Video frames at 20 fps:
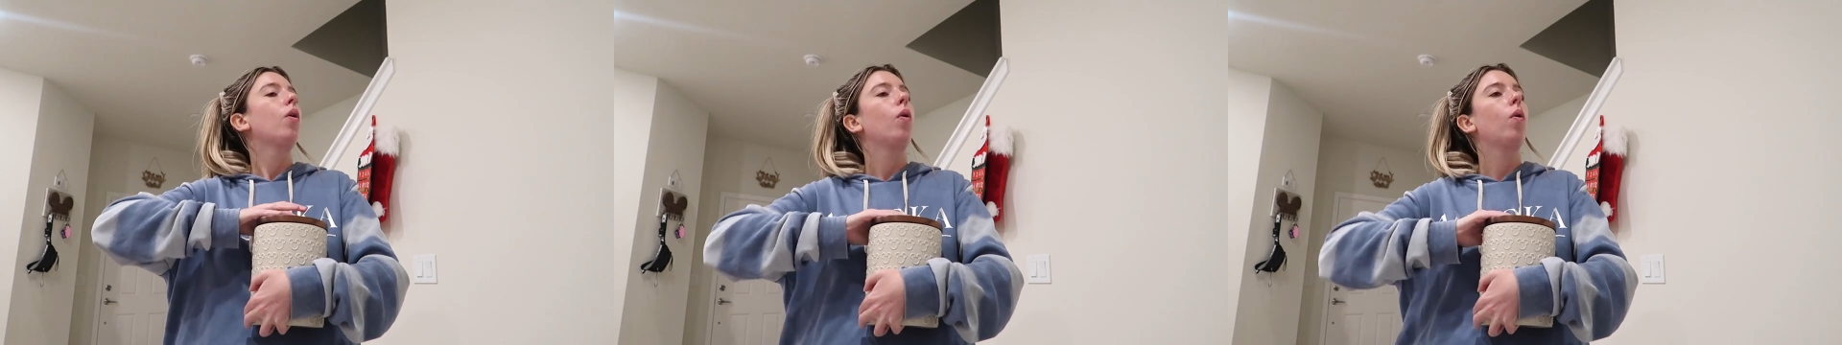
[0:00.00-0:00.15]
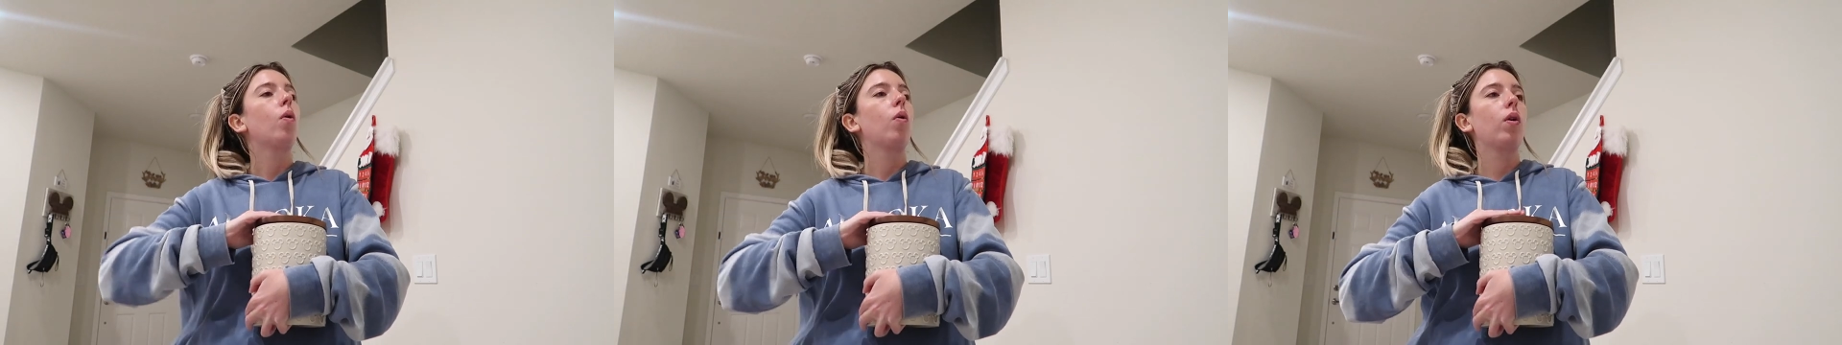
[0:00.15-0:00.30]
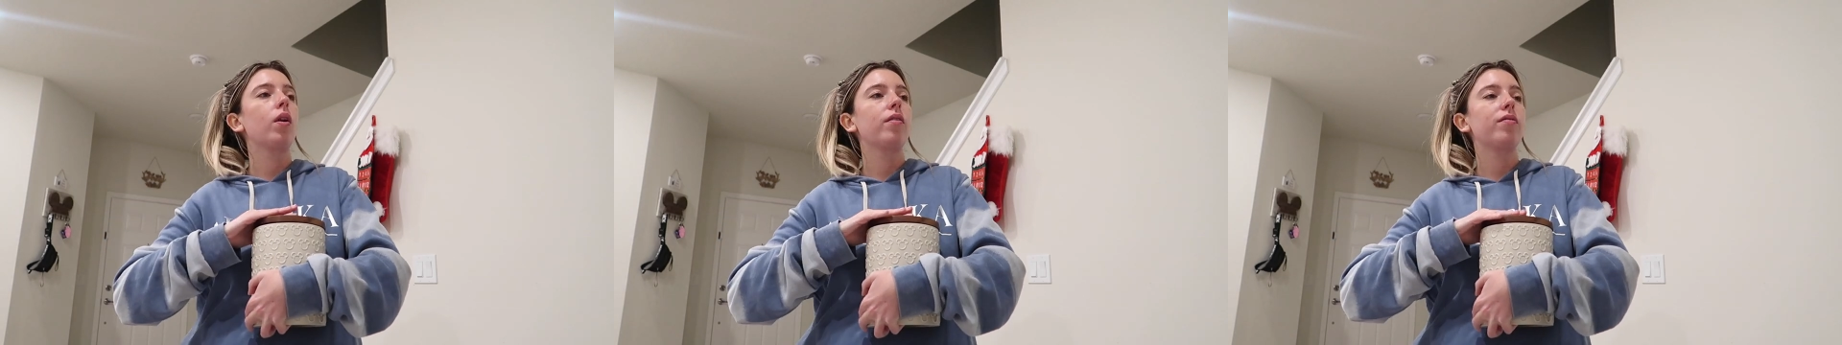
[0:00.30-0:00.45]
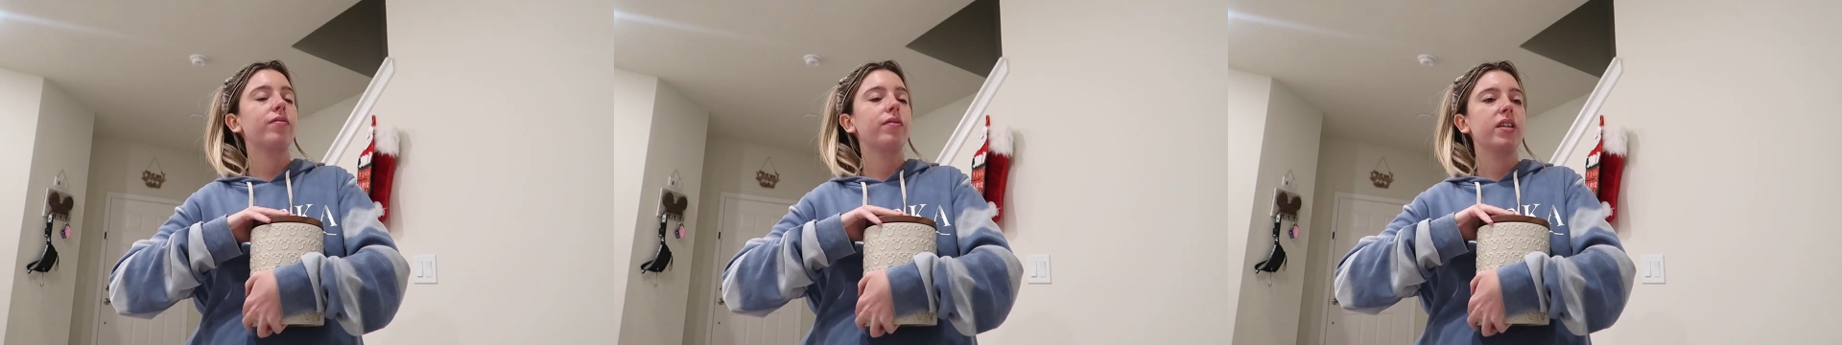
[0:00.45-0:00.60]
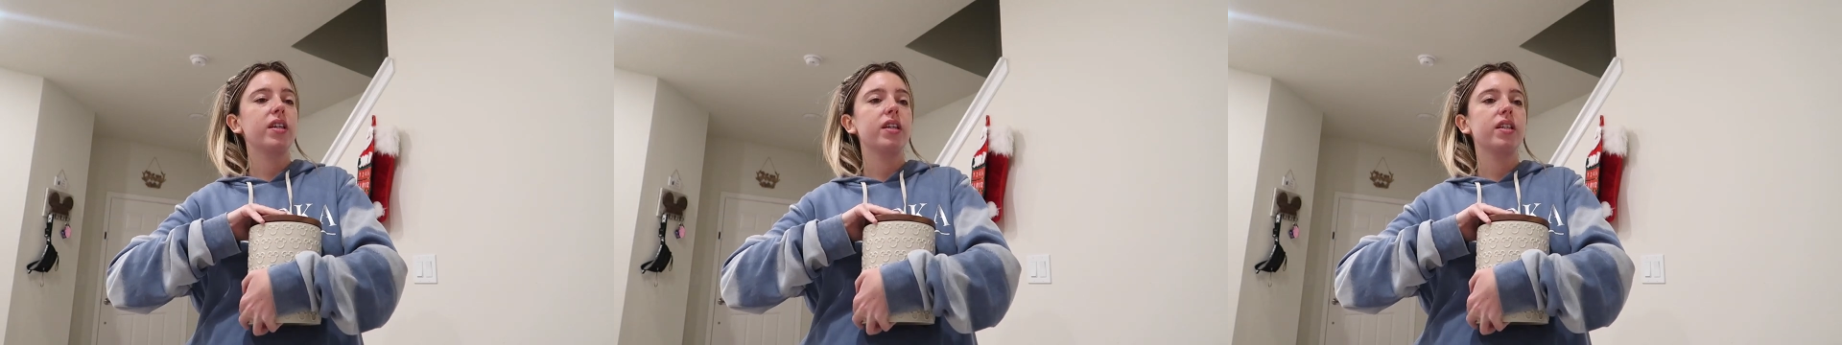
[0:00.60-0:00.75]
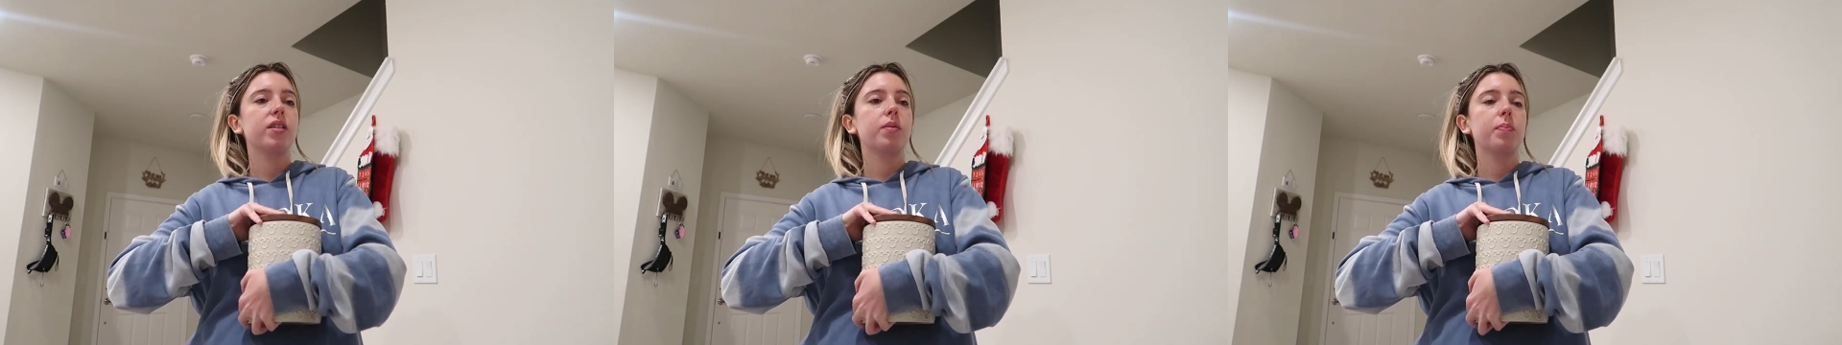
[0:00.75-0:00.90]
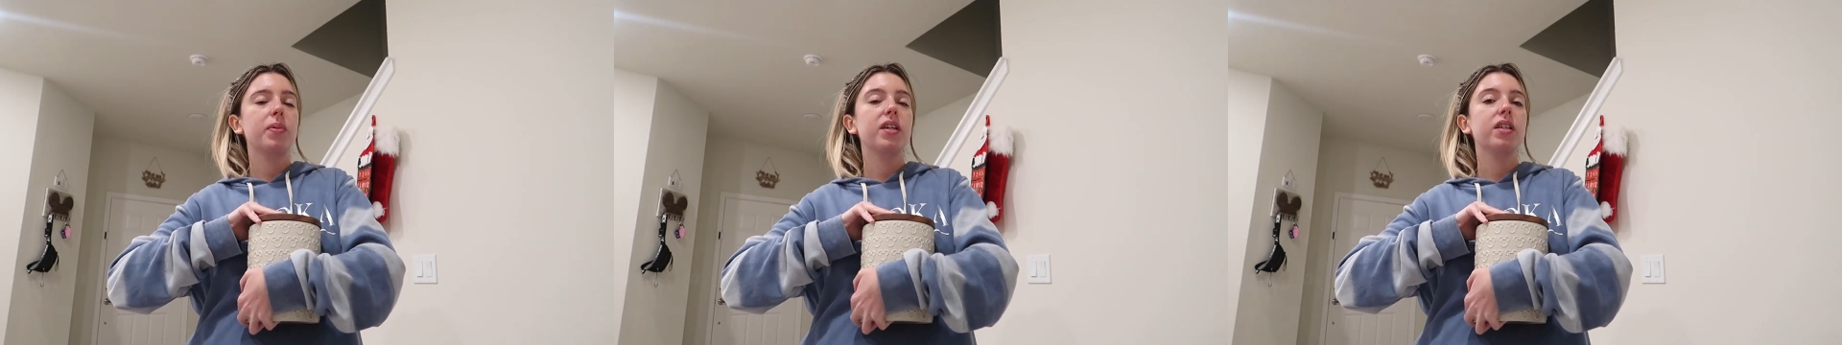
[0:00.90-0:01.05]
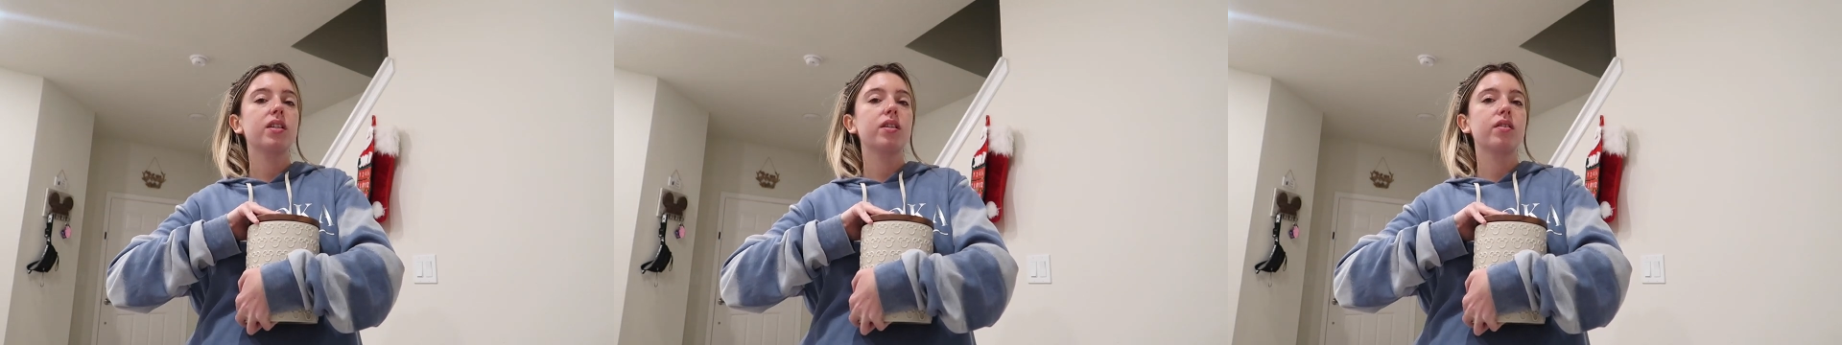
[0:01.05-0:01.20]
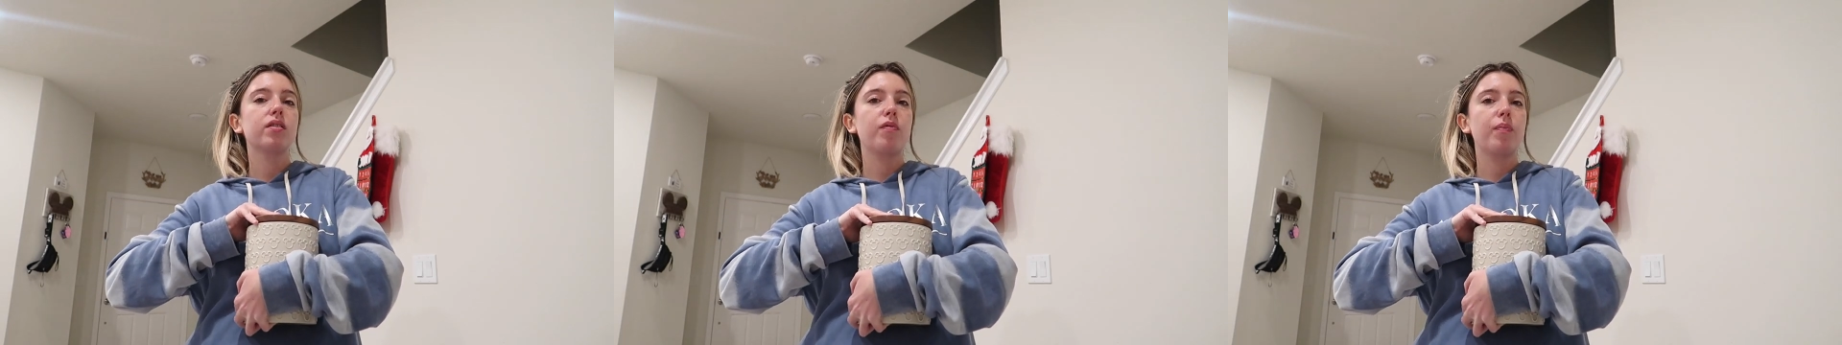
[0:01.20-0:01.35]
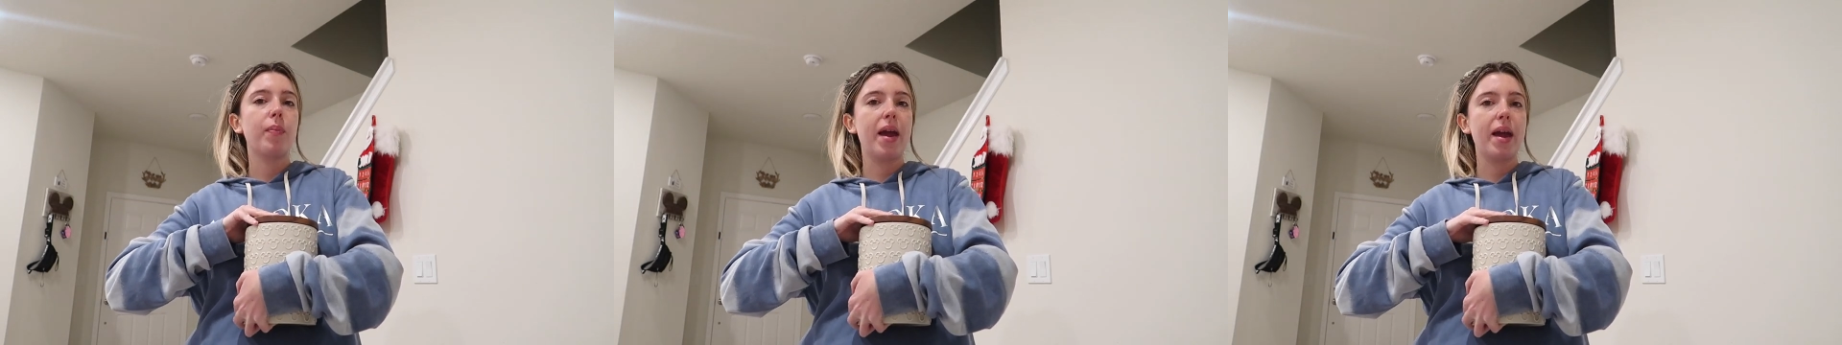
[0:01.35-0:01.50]
all of these
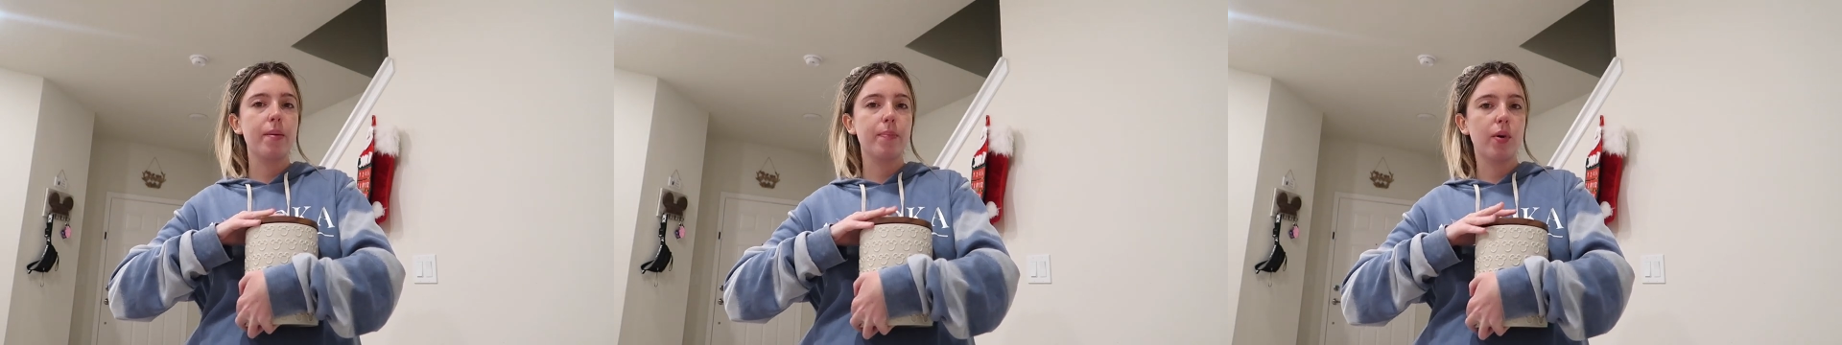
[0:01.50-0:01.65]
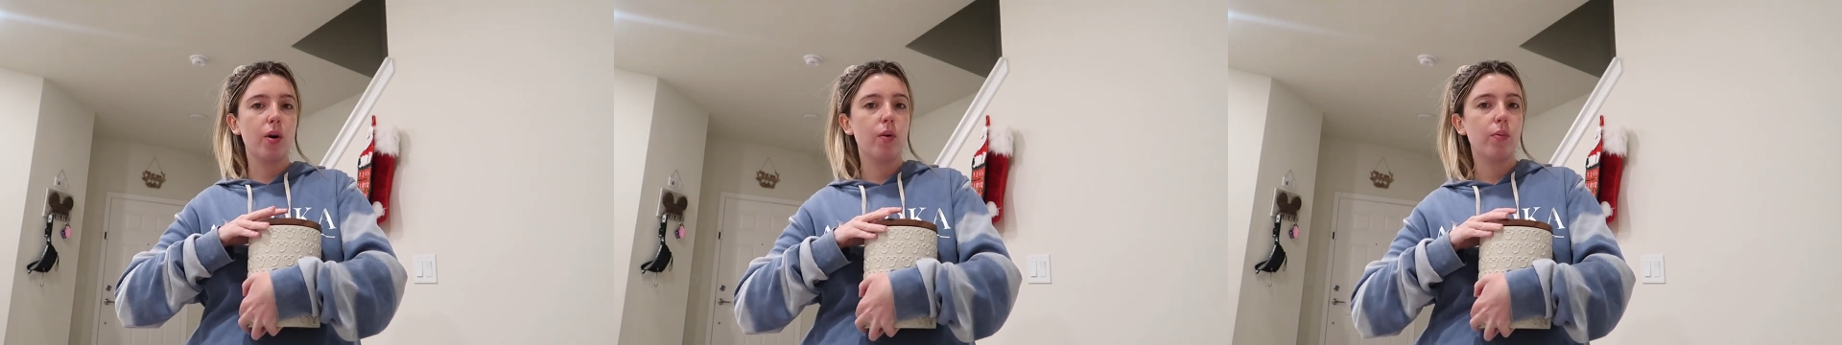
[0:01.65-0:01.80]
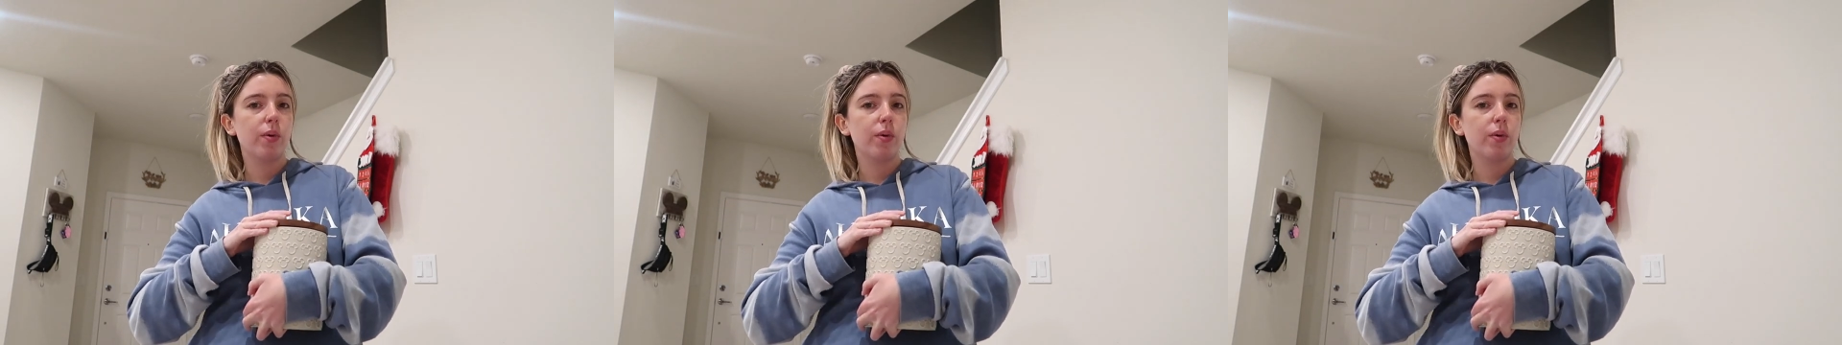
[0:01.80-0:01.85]
pieces of paper